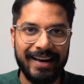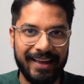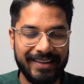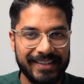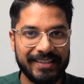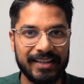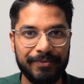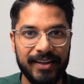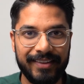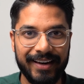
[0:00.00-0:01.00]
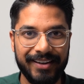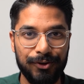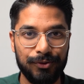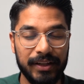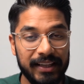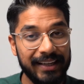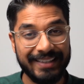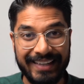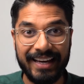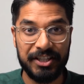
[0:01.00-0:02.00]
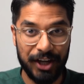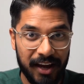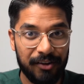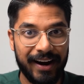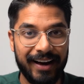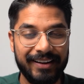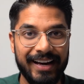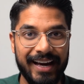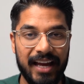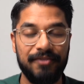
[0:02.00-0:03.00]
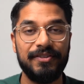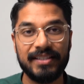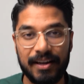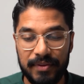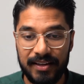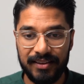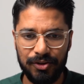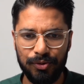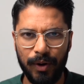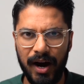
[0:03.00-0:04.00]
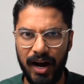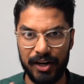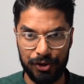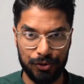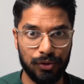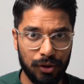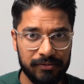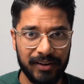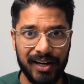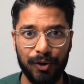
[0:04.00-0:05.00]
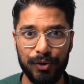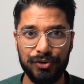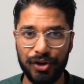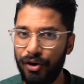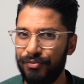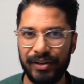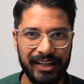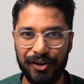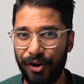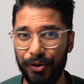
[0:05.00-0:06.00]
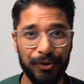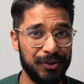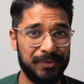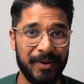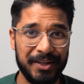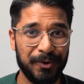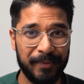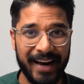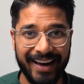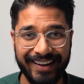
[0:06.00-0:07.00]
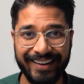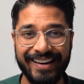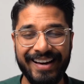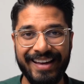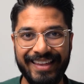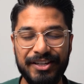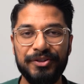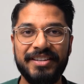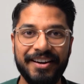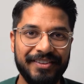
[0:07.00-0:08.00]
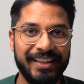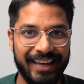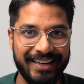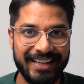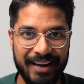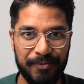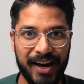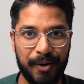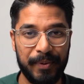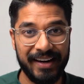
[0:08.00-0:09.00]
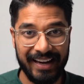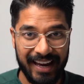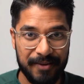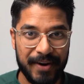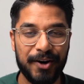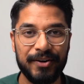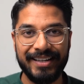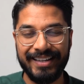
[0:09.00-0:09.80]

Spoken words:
And this is something that you really need to get your head around. And if it's something that you are unsure of, or you don't really know who to speak to about it, then you definitely need to hit me up in an email.